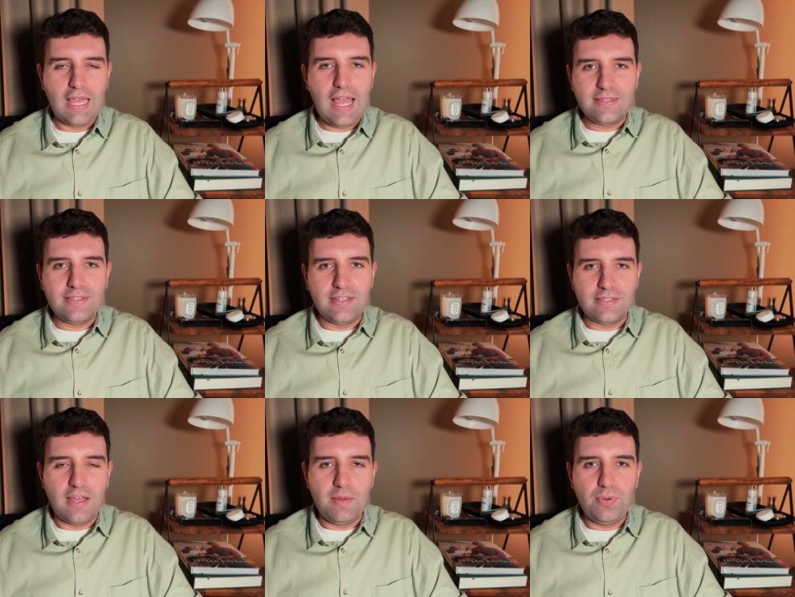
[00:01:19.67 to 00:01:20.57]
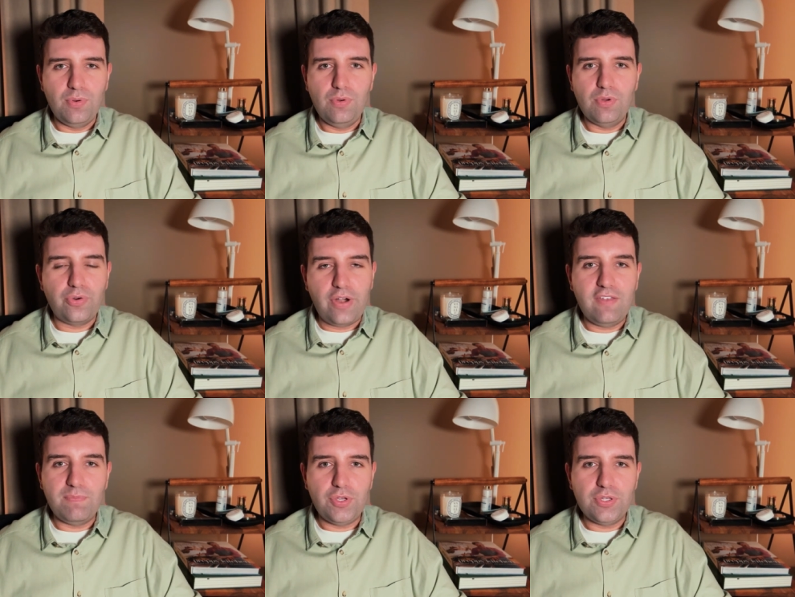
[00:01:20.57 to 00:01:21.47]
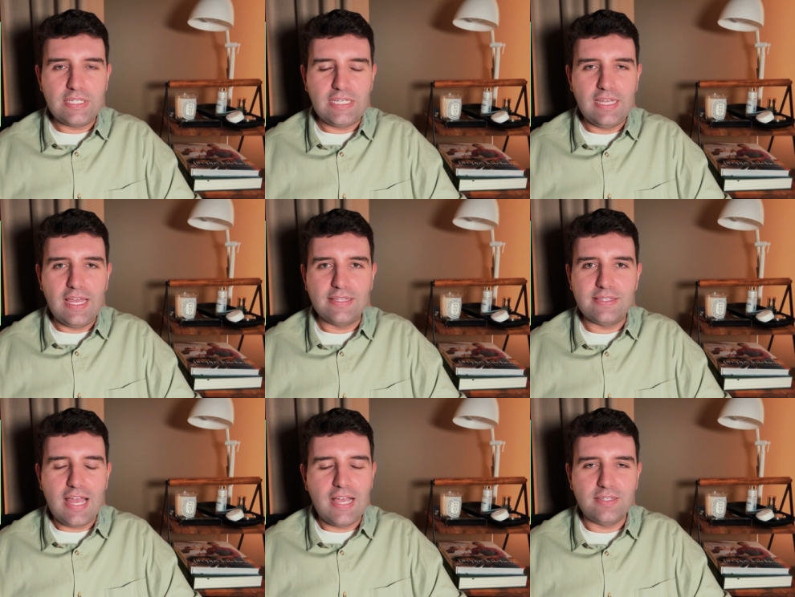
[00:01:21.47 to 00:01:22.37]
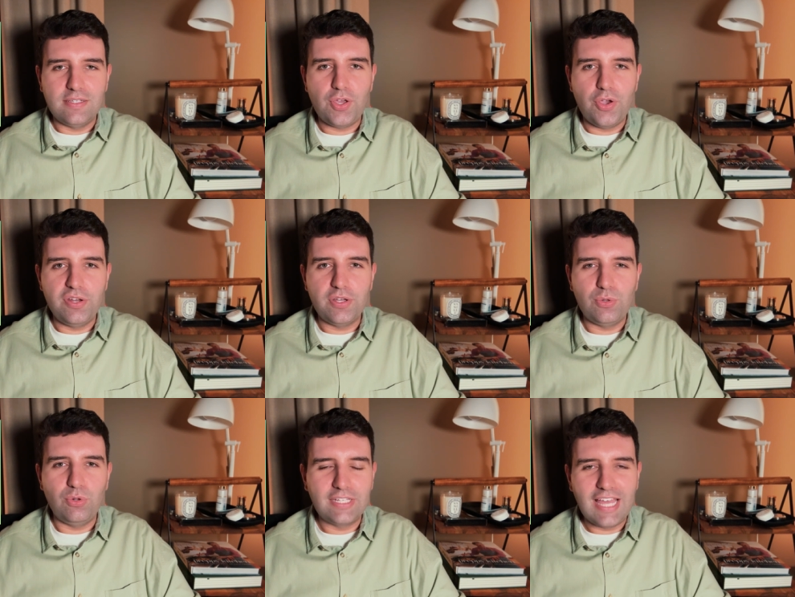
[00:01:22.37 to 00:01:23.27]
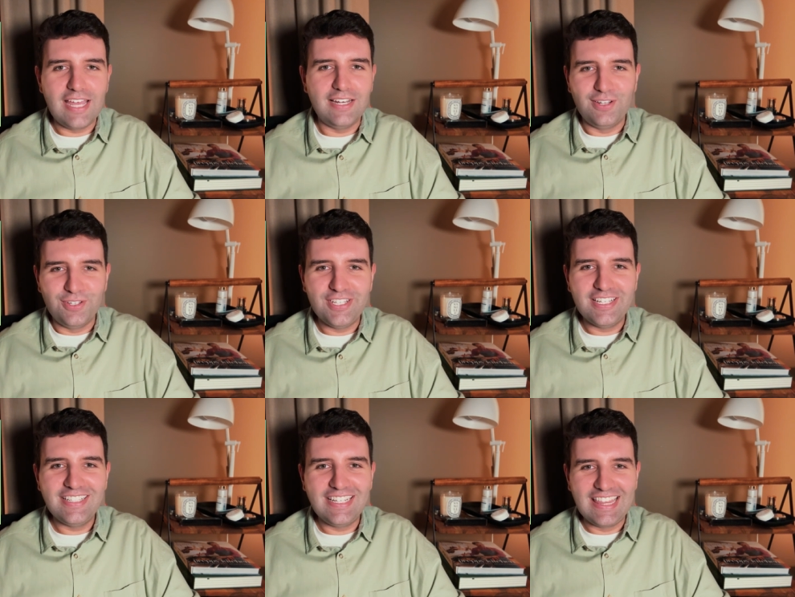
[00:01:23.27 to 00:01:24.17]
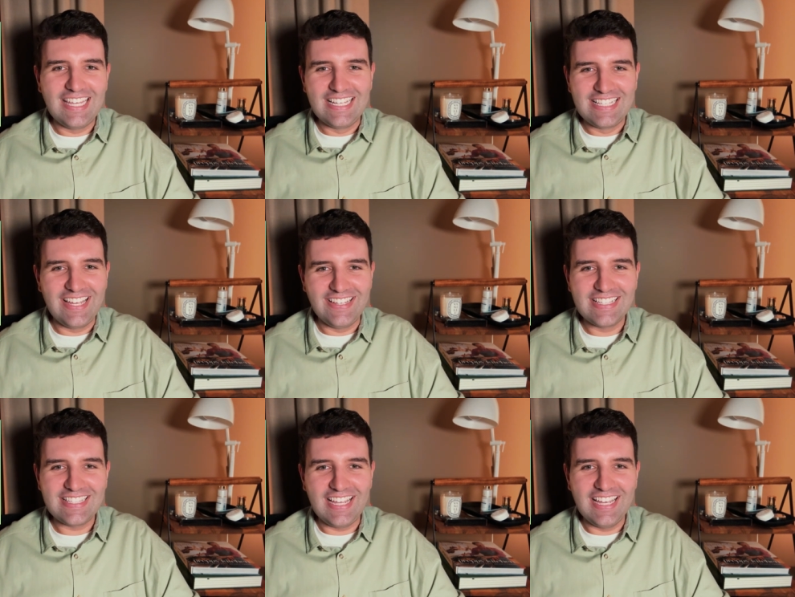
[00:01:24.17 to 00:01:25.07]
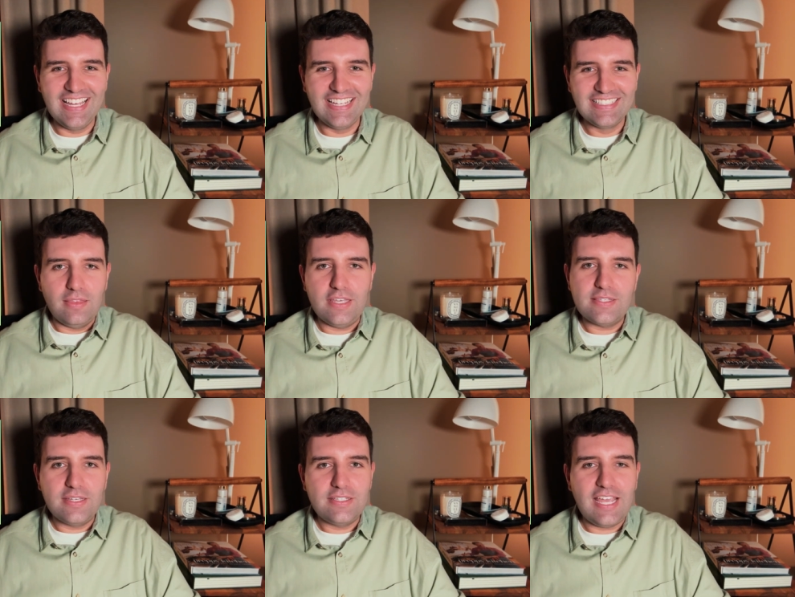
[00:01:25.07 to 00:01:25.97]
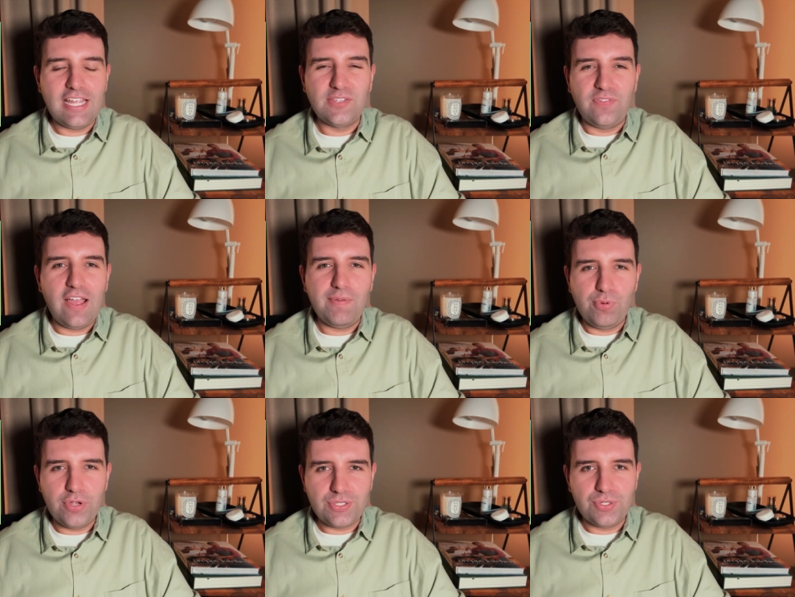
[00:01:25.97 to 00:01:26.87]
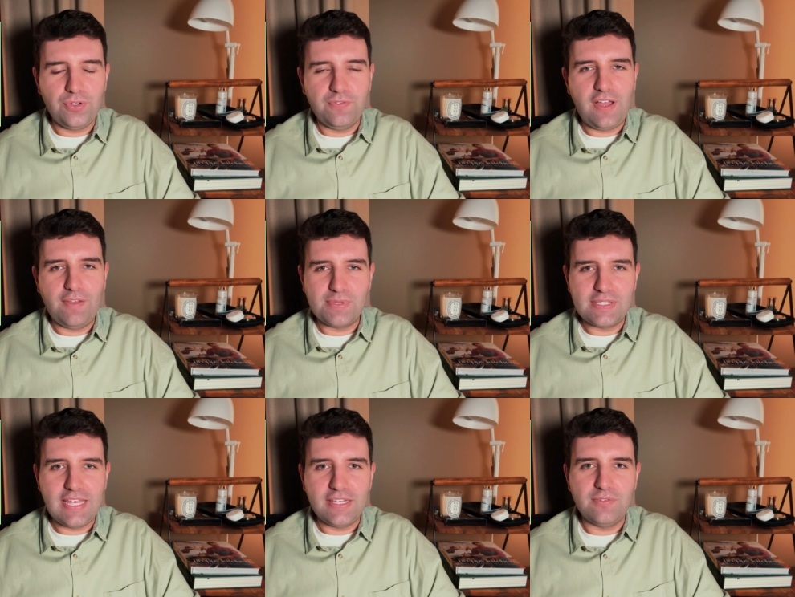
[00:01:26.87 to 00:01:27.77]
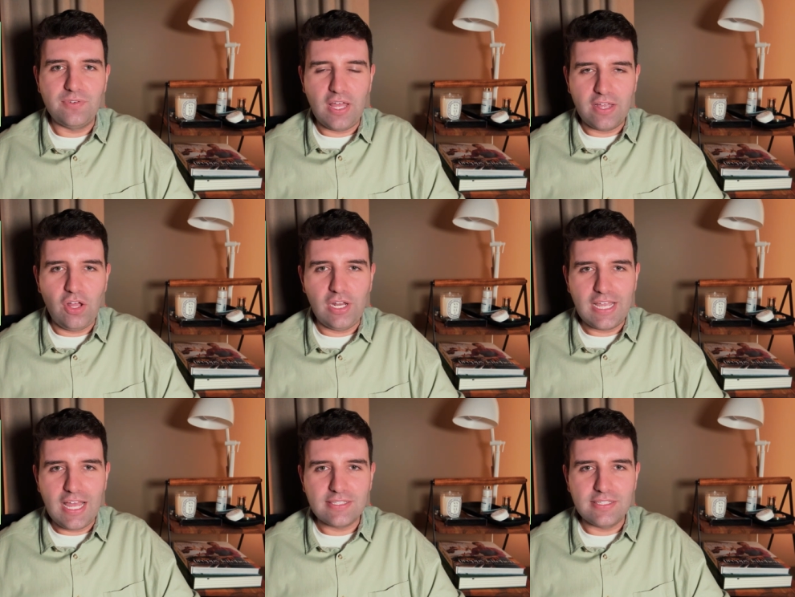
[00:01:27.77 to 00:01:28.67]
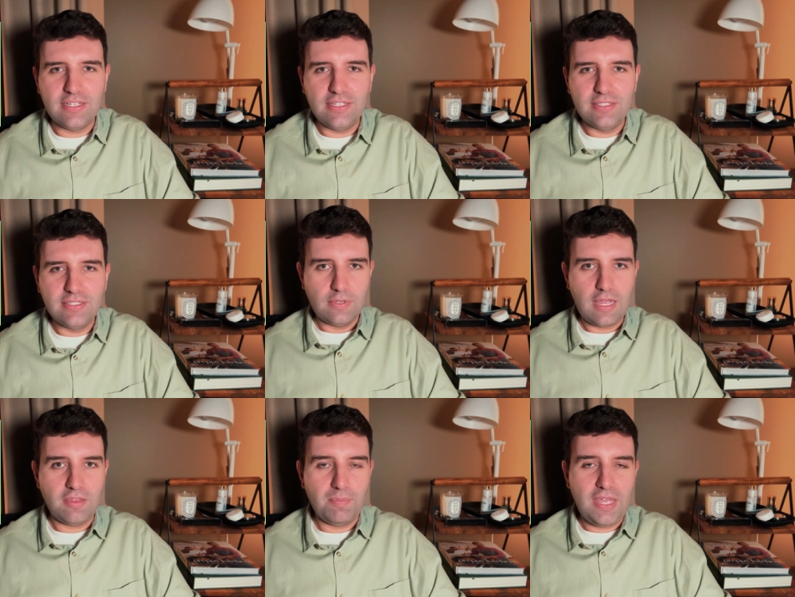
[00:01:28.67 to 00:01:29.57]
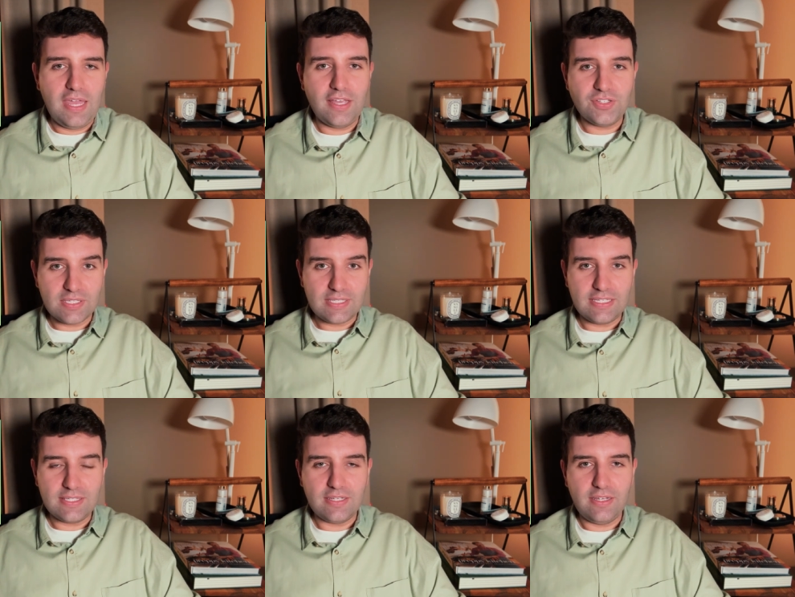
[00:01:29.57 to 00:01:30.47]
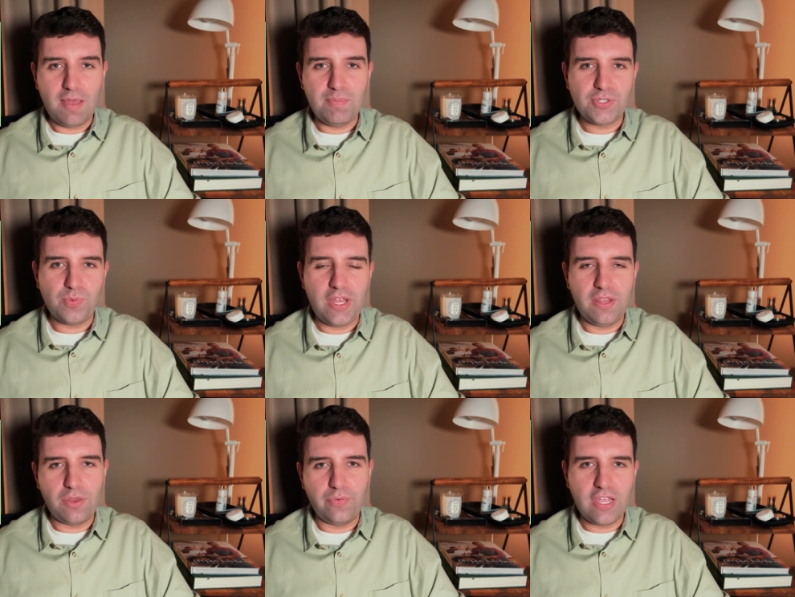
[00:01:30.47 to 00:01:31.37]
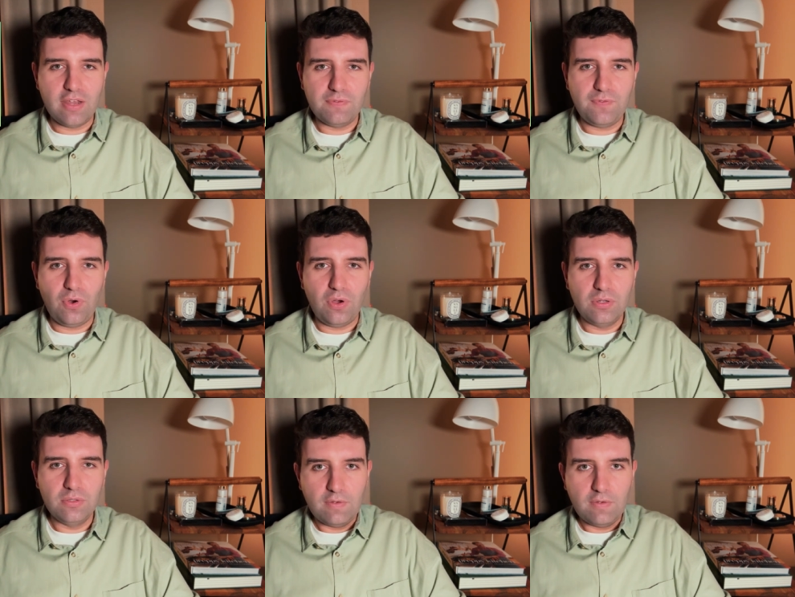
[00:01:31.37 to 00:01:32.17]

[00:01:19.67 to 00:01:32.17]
As an example, Krave Beauty has an acetona called Kale-Lalu-yAHA, I think is how you say it. This contains 5.25% of glycolic acid, and the pH is listed at between 3 and 4.